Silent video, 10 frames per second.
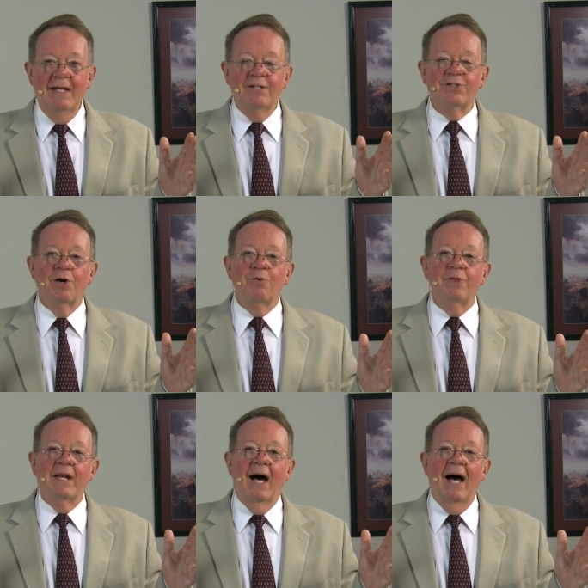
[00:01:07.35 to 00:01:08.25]
so
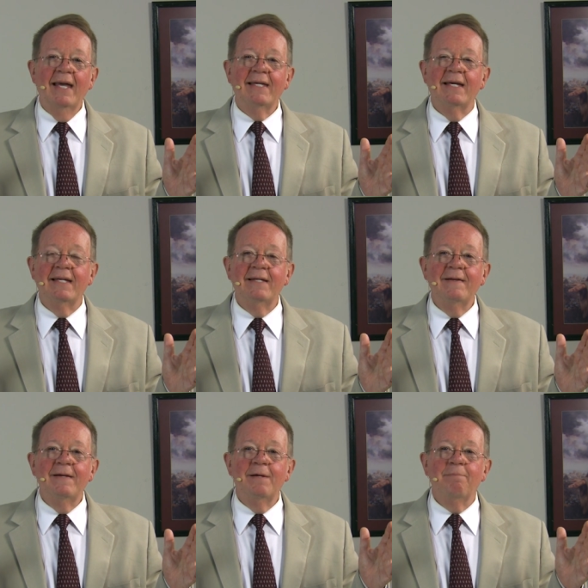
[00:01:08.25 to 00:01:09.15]
that I can
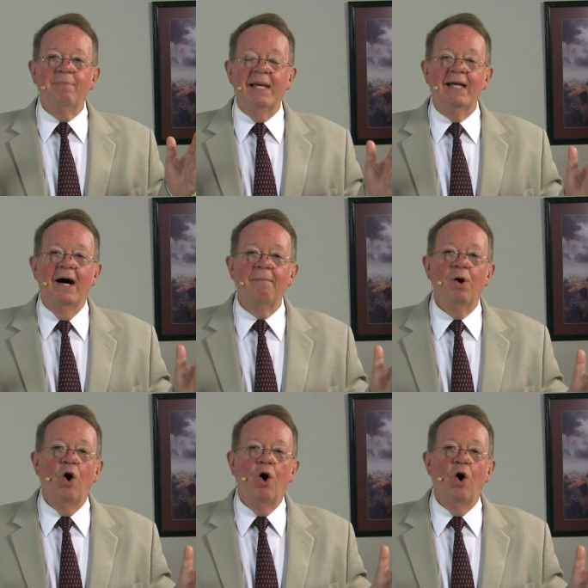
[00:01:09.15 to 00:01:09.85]
become